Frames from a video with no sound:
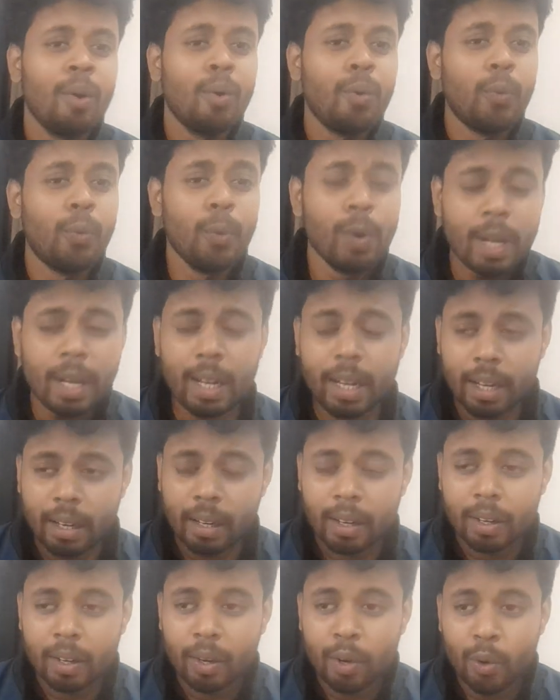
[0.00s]
We
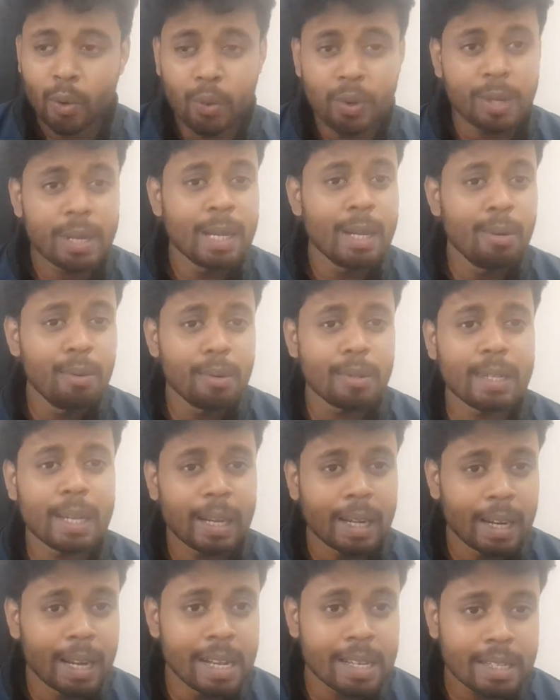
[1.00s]
would use
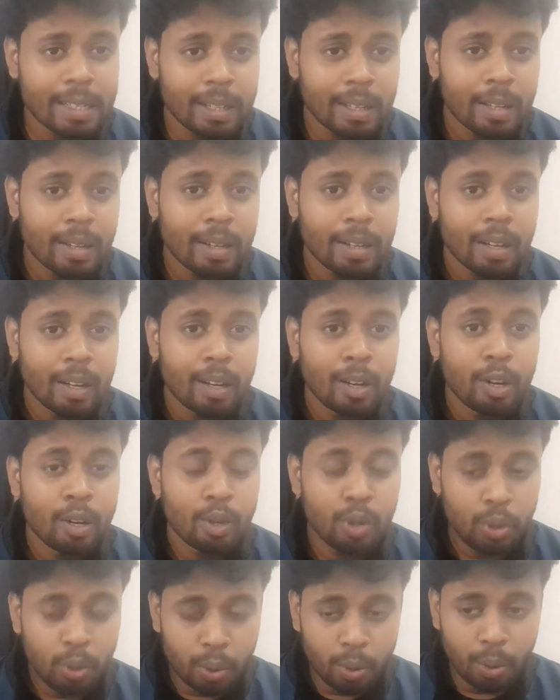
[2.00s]
English
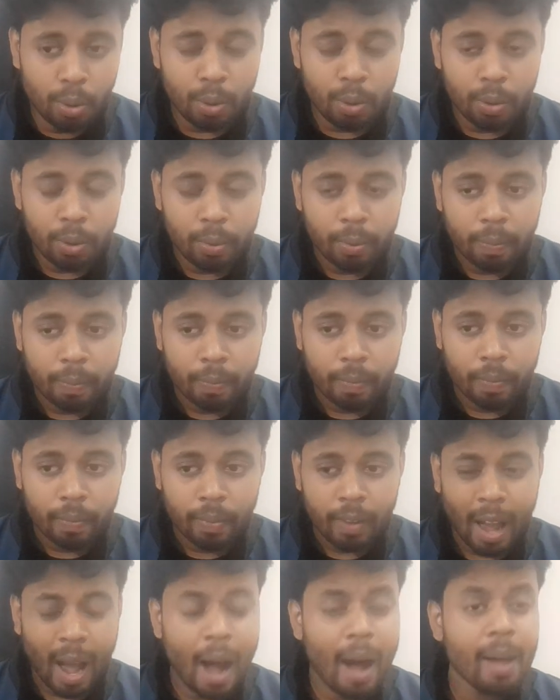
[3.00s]
to
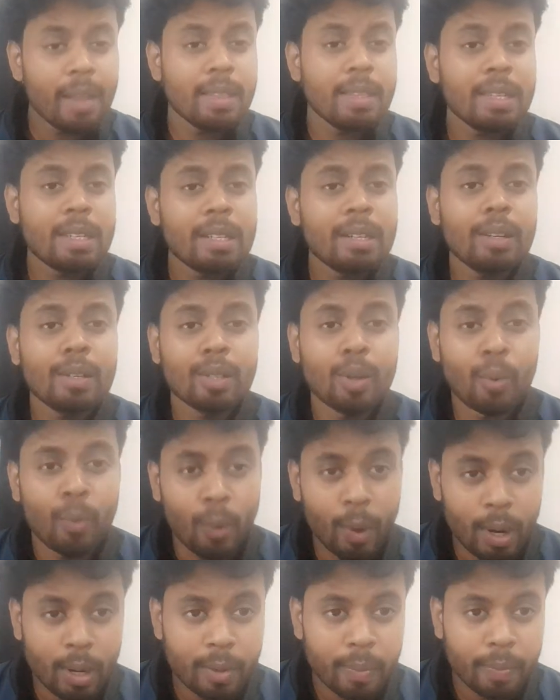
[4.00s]
answer the world,